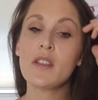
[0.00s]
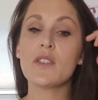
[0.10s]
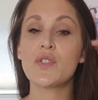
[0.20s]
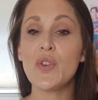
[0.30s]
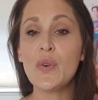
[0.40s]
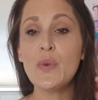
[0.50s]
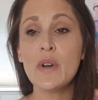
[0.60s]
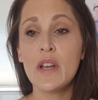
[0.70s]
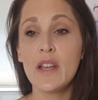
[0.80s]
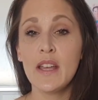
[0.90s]
So
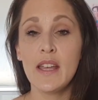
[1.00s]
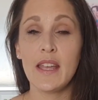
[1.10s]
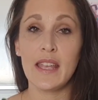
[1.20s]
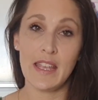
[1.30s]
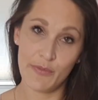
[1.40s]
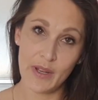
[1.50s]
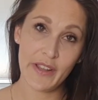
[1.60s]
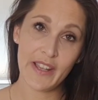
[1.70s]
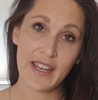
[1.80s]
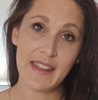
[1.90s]
if we
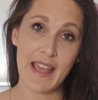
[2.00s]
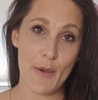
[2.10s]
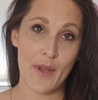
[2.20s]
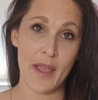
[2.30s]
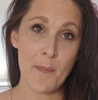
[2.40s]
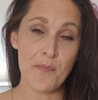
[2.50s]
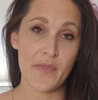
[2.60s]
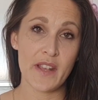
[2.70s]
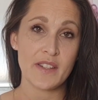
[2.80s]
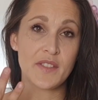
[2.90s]
look at it that way,
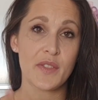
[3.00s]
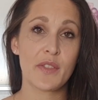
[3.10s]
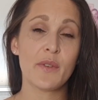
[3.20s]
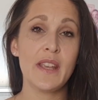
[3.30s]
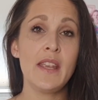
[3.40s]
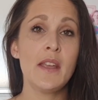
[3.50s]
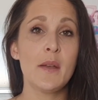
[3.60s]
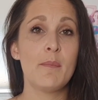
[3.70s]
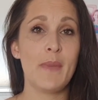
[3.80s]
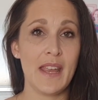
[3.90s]
there's three
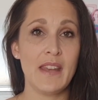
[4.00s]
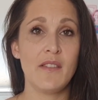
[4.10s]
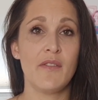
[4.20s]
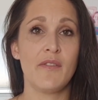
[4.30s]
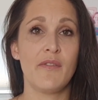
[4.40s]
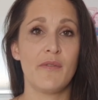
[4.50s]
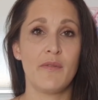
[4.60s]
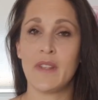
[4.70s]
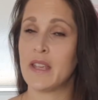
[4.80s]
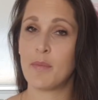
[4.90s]
main
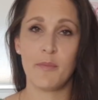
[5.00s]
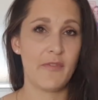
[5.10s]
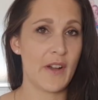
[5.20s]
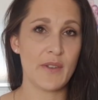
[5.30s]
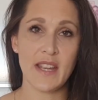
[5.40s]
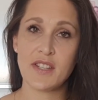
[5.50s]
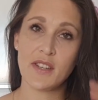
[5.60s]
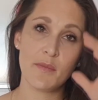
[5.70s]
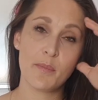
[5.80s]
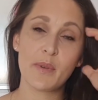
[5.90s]

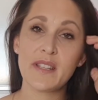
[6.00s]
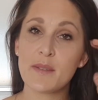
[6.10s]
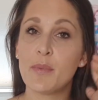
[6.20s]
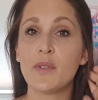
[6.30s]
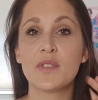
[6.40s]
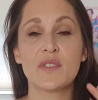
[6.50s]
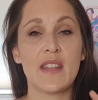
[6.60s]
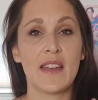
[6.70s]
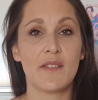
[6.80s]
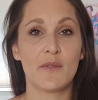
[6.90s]
foundation principles
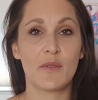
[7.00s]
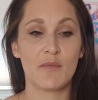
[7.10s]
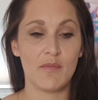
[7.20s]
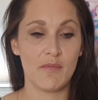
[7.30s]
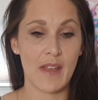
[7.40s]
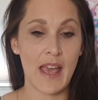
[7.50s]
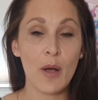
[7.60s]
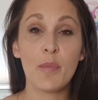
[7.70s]
that help